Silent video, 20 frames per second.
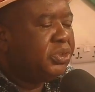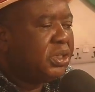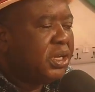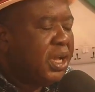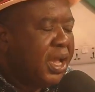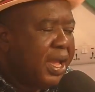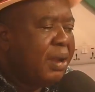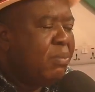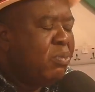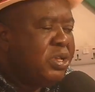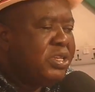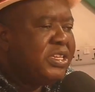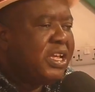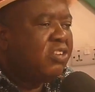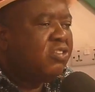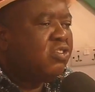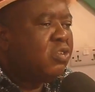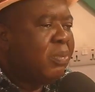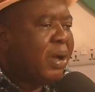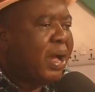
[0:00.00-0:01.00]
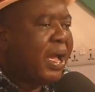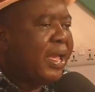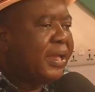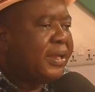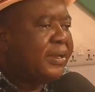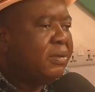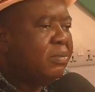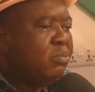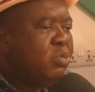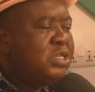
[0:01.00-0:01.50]
And a buzzian so buy,
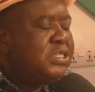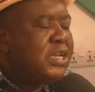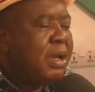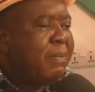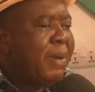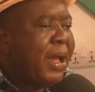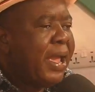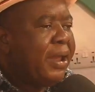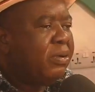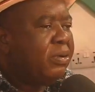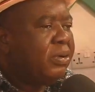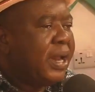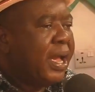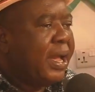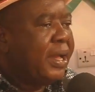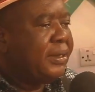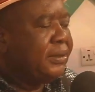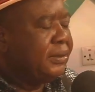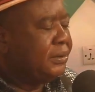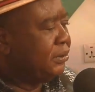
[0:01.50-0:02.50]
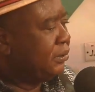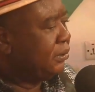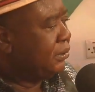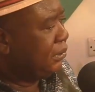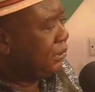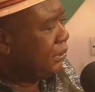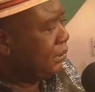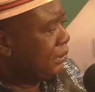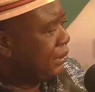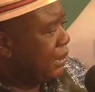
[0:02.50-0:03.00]
buzzia buy no, na.
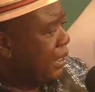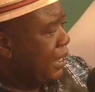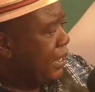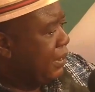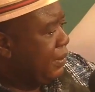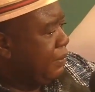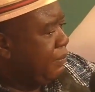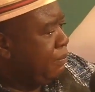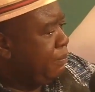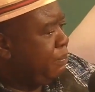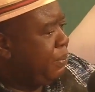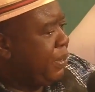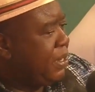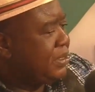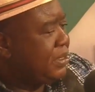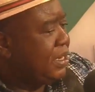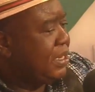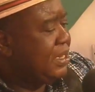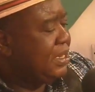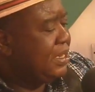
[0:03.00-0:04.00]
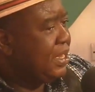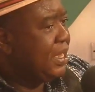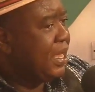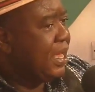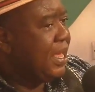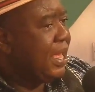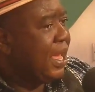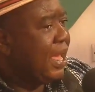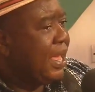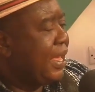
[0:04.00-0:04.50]
Present
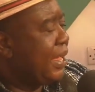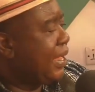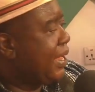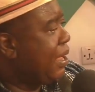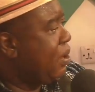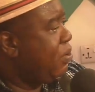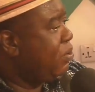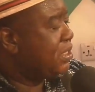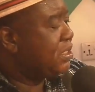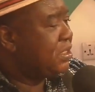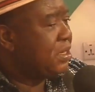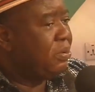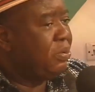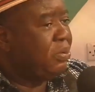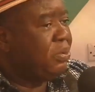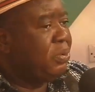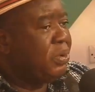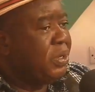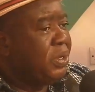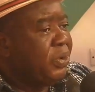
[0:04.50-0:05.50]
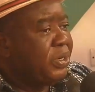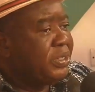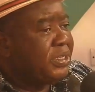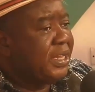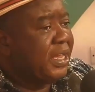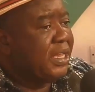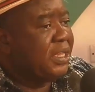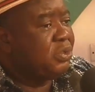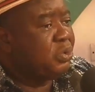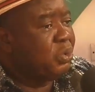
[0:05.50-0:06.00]
day, yeah, I can't want to
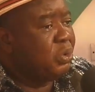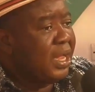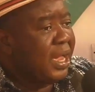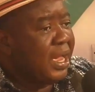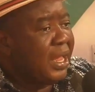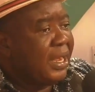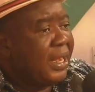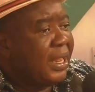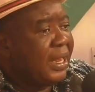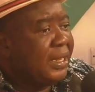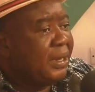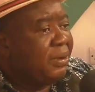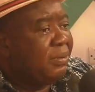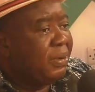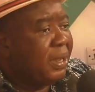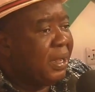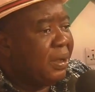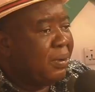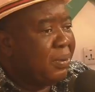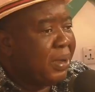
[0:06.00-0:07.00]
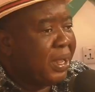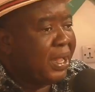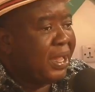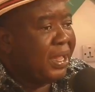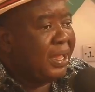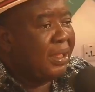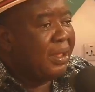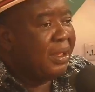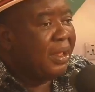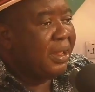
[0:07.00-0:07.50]
return to Ghana,
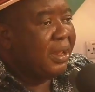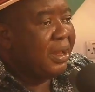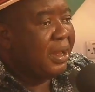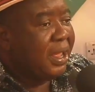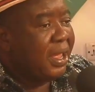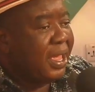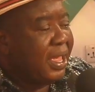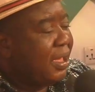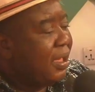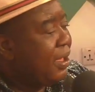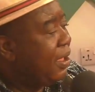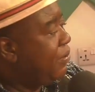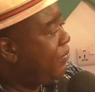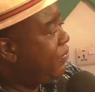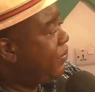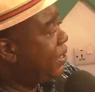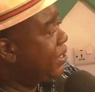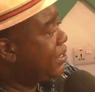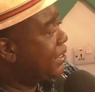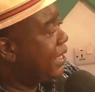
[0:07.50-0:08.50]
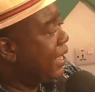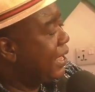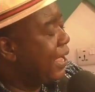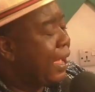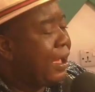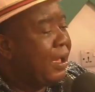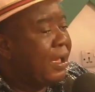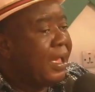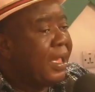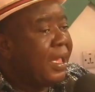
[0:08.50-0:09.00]
and friends say,
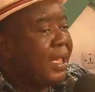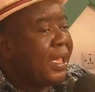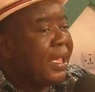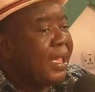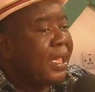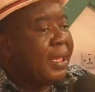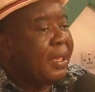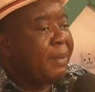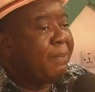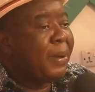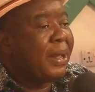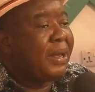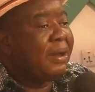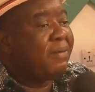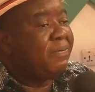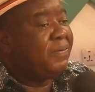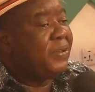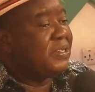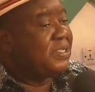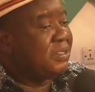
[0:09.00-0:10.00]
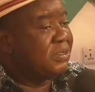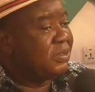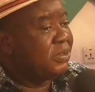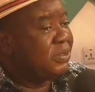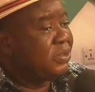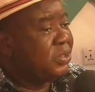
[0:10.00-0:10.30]
pan office, no.